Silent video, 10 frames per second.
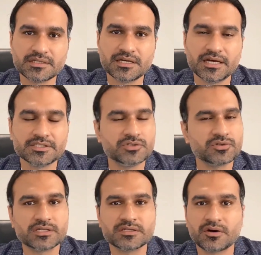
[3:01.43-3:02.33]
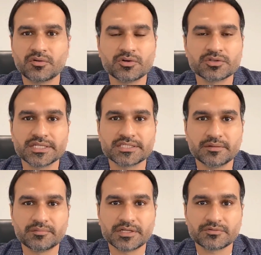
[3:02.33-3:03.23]
and you can download that
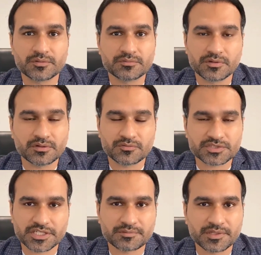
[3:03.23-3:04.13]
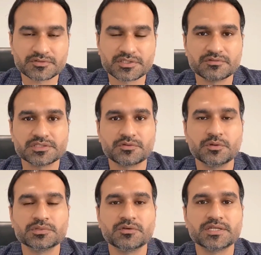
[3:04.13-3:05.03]
template from of statement of service
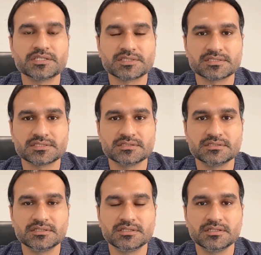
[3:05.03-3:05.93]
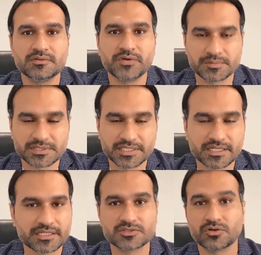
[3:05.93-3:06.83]
from the VETSS website,
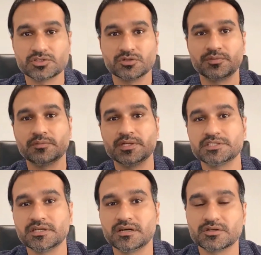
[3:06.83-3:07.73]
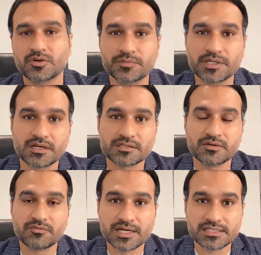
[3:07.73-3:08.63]
and it's also published in our group in
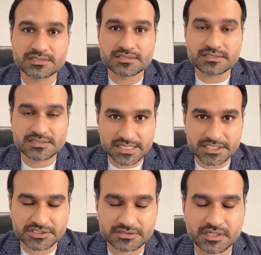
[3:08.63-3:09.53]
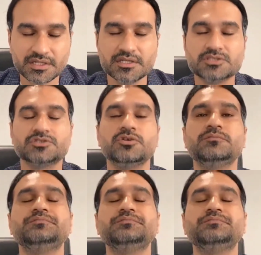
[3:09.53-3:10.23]
the files section. So